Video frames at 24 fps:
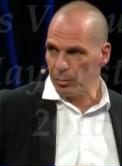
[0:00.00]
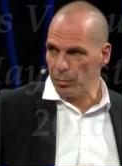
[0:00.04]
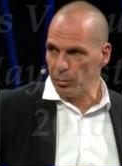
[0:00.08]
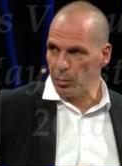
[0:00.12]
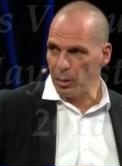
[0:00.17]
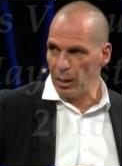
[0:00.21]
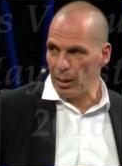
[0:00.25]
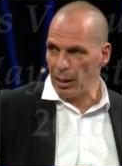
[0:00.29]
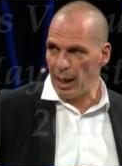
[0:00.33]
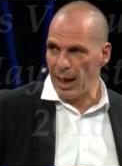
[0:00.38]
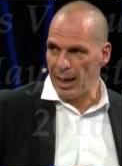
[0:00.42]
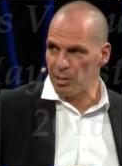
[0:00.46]

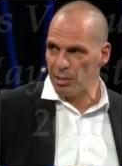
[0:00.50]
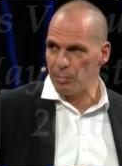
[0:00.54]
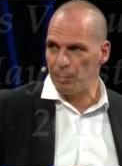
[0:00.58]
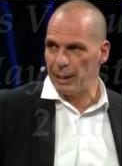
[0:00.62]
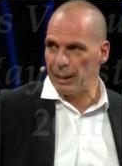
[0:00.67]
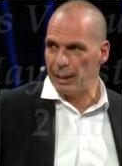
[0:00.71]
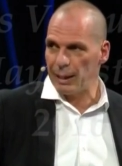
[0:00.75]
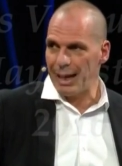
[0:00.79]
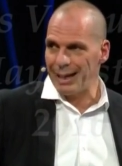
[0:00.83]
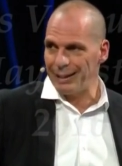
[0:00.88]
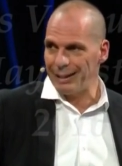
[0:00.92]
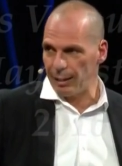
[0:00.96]
who has
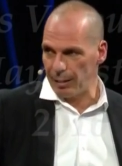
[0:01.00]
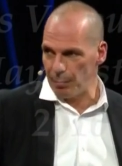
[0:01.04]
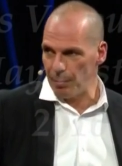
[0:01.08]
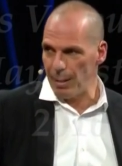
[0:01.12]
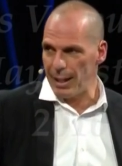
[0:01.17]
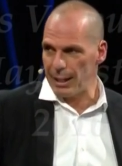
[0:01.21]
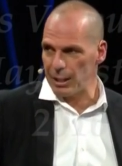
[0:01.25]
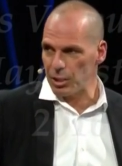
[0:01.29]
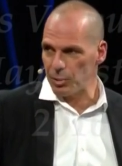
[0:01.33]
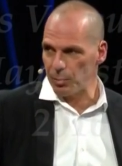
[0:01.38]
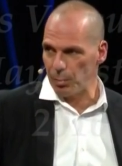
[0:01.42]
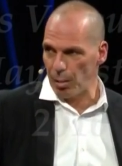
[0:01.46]
been and
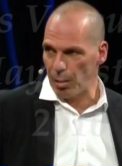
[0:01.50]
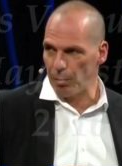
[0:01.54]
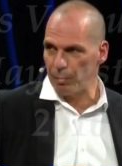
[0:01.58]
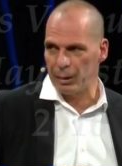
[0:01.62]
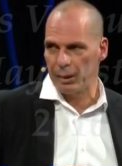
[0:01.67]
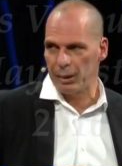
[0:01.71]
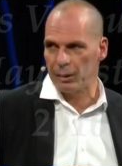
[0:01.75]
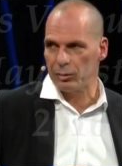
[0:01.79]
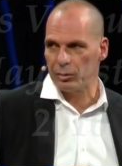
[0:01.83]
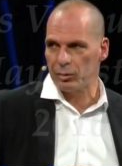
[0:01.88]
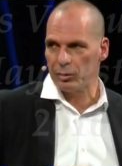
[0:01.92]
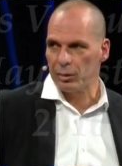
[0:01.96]
remains
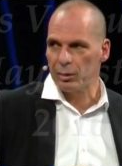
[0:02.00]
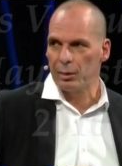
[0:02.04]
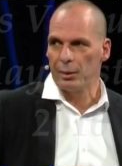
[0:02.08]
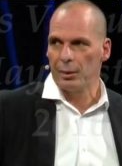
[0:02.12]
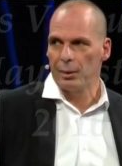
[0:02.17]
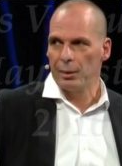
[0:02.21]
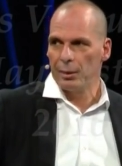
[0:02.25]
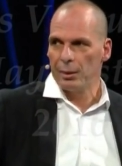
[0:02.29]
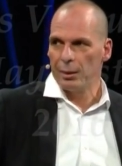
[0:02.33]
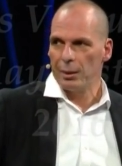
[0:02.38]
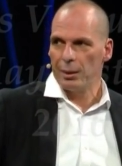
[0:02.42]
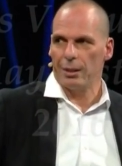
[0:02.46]
prominent
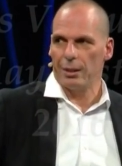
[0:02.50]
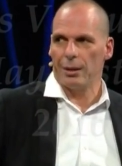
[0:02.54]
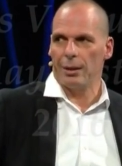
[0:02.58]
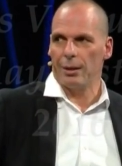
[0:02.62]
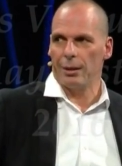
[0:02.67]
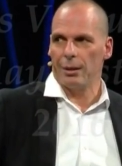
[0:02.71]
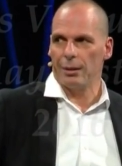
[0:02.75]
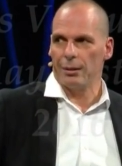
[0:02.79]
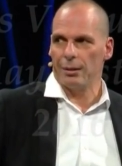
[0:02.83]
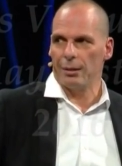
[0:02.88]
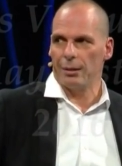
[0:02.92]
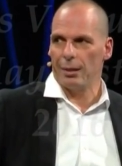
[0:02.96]

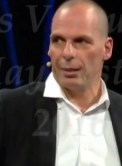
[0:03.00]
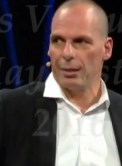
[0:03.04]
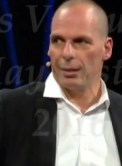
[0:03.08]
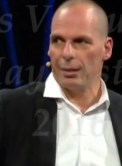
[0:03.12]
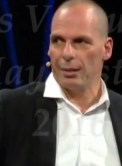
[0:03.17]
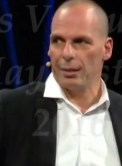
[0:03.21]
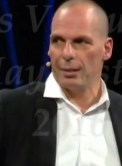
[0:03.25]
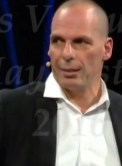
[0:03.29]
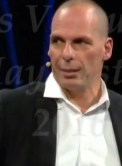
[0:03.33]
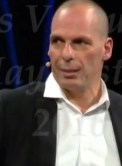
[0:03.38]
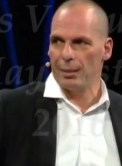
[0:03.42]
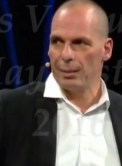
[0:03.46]
in
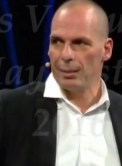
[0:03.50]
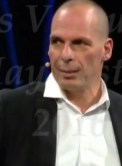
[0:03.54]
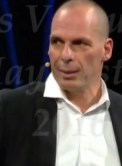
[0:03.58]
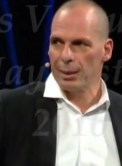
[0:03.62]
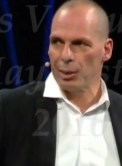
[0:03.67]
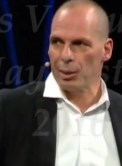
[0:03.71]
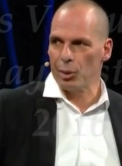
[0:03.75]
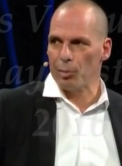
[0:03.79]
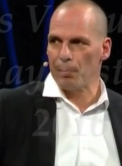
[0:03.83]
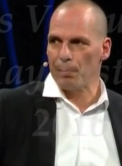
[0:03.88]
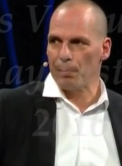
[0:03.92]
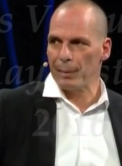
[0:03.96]
uh,
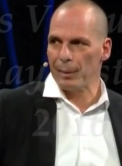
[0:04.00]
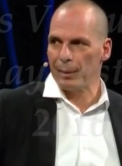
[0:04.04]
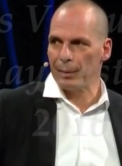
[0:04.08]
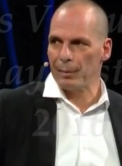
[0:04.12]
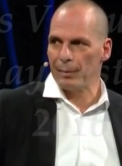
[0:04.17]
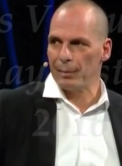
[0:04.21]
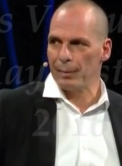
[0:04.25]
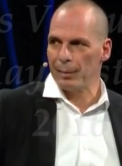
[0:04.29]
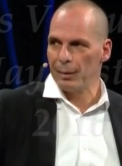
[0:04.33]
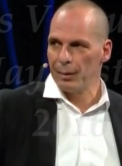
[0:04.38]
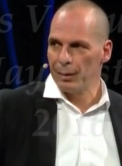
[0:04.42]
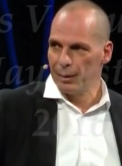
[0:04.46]

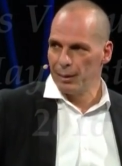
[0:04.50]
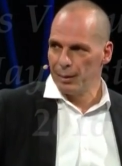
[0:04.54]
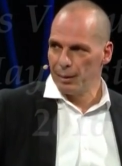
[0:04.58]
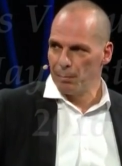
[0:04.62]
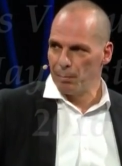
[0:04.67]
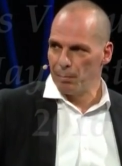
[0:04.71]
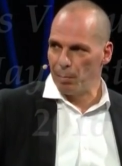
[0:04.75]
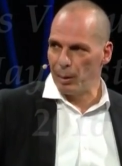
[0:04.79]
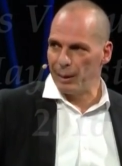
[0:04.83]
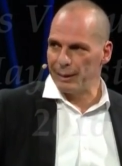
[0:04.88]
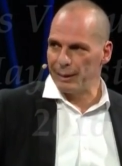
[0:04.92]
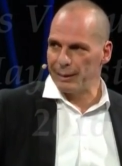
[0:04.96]
European
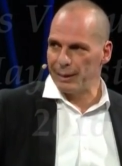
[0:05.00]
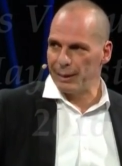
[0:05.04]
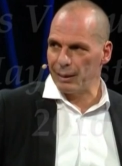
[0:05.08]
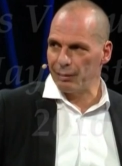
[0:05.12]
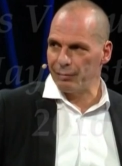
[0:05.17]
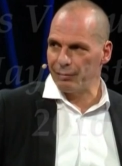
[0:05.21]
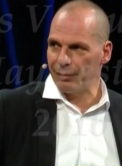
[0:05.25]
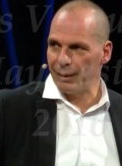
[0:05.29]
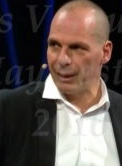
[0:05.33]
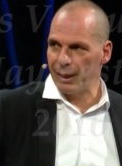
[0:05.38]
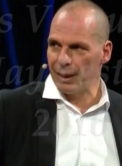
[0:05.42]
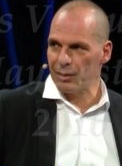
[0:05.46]
political
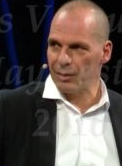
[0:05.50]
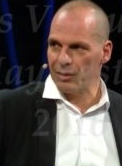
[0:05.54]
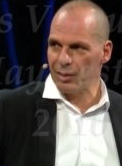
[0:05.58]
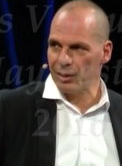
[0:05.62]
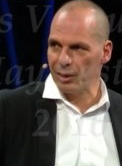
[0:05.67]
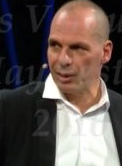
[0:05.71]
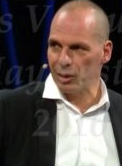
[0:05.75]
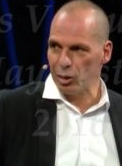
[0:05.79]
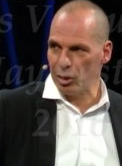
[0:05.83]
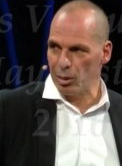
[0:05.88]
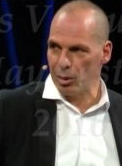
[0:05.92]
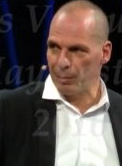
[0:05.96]
affairs
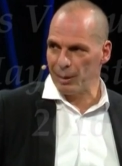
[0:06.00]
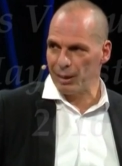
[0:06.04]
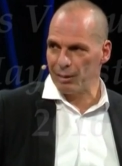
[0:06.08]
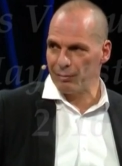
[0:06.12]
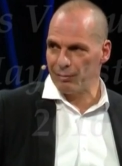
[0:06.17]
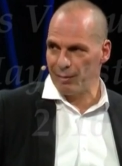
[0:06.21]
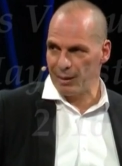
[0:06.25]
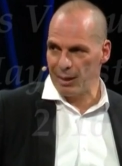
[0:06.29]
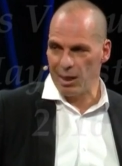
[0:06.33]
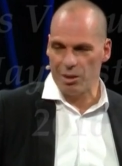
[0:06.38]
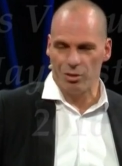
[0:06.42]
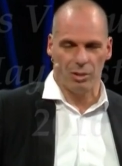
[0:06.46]
and economic
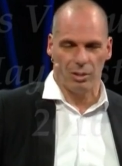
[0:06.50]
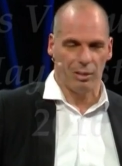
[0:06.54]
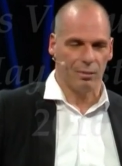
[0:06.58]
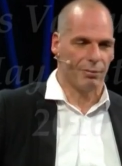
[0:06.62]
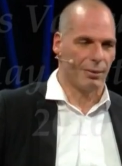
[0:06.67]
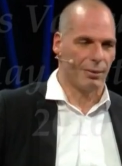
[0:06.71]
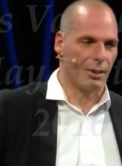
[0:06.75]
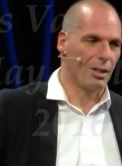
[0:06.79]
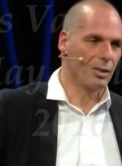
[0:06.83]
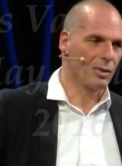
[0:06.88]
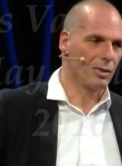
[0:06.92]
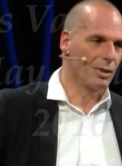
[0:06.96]
and financial
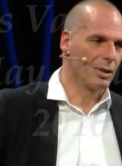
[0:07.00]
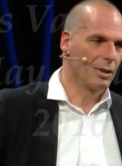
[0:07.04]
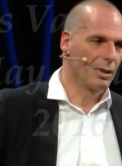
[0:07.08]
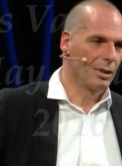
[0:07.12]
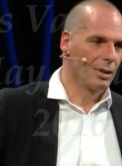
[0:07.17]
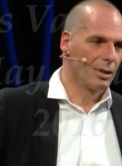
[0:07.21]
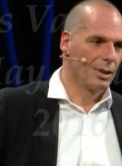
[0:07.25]
affairs.